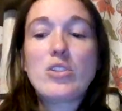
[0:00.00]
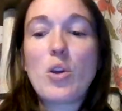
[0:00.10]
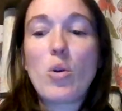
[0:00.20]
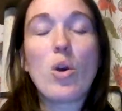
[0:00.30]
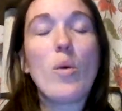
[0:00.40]

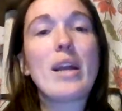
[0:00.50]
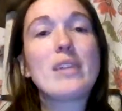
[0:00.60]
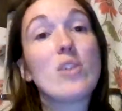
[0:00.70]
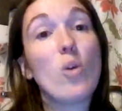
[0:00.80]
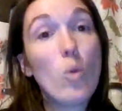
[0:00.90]
So going
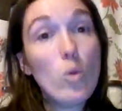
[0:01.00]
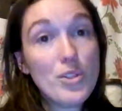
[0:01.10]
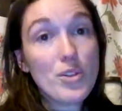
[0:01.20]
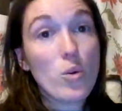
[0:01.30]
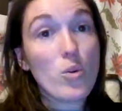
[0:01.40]
on to
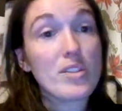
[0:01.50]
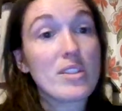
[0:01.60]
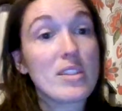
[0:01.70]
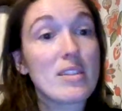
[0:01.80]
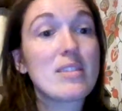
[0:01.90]
older
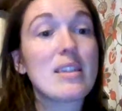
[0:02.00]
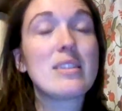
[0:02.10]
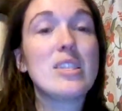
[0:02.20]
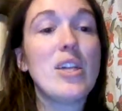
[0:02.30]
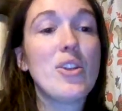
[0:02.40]
horses,
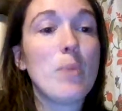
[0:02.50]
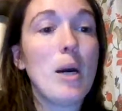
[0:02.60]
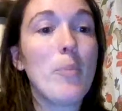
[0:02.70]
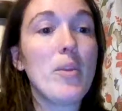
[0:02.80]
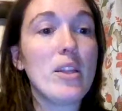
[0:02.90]
that's another
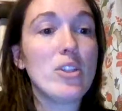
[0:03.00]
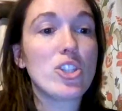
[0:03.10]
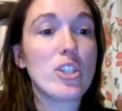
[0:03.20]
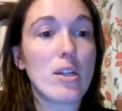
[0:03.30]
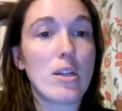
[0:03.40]

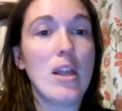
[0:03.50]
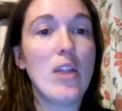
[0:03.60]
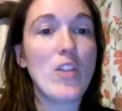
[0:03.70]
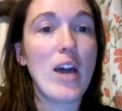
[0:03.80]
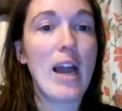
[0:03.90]
population
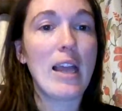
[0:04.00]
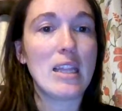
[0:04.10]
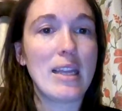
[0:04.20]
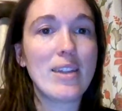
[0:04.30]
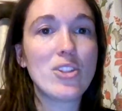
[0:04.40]
that I
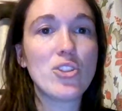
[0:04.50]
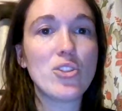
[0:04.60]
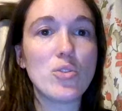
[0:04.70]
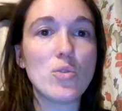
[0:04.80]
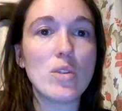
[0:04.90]
like
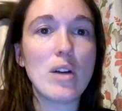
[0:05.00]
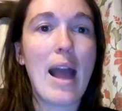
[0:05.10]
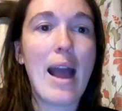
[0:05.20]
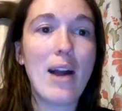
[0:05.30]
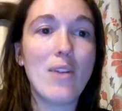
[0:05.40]
to
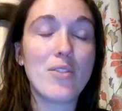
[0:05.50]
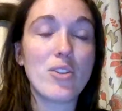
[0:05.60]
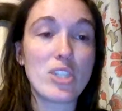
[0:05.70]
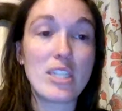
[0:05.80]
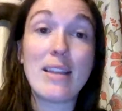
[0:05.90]
have
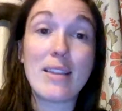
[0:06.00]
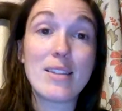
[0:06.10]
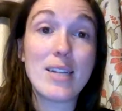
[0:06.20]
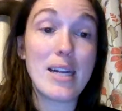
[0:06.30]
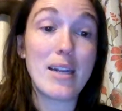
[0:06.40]
their
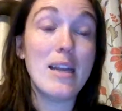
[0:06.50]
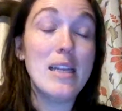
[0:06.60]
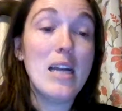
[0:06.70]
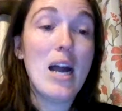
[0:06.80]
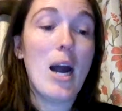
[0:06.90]
teeth done
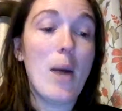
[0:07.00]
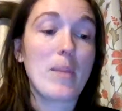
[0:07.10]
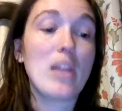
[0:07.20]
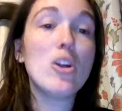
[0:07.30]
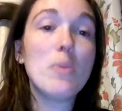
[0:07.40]
a
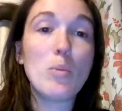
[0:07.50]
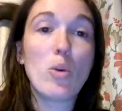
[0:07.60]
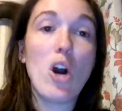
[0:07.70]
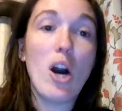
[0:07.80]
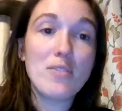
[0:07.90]
little bit
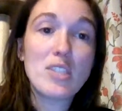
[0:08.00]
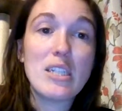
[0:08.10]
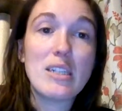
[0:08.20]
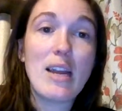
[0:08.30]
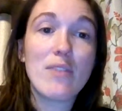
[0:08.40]
more
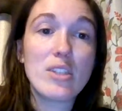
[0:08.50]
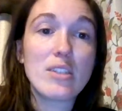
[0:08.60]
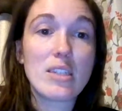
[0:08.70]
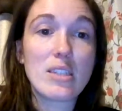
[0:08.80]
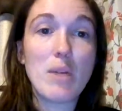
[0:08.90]
often, every
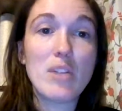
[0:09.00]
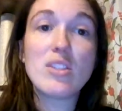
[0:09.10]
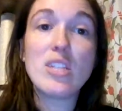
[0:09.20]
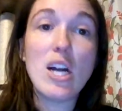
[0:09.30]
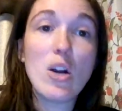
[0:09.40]
6
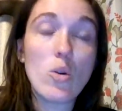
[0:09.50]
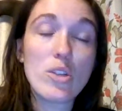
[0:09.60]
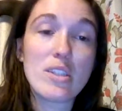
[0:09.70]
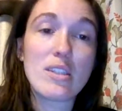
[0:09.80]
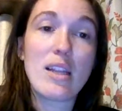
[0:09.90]
months. The young
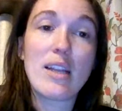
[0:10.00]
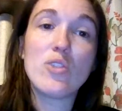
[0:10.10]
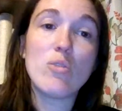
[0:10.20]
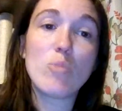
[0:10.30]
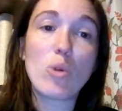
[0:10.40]
horses, I like
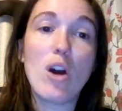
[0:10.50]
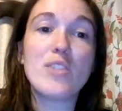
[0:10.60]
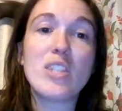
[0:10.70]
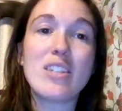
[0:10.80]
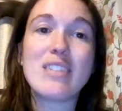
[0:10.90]
to do them more
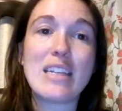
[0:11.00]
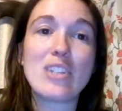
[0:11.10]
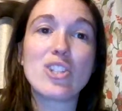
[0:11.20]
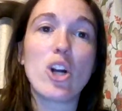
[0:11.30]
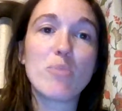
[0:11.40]
often because they
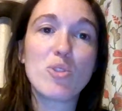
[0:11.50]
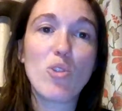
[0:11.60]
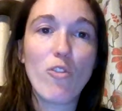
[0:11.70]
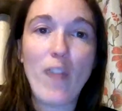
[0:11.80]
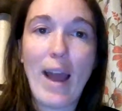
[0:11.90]
get sharp
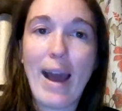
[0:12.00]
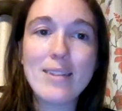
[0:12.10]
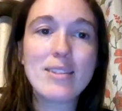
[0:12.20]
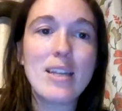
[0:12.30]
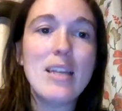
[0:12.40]
so
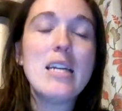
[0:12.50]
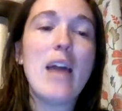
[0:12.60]
fast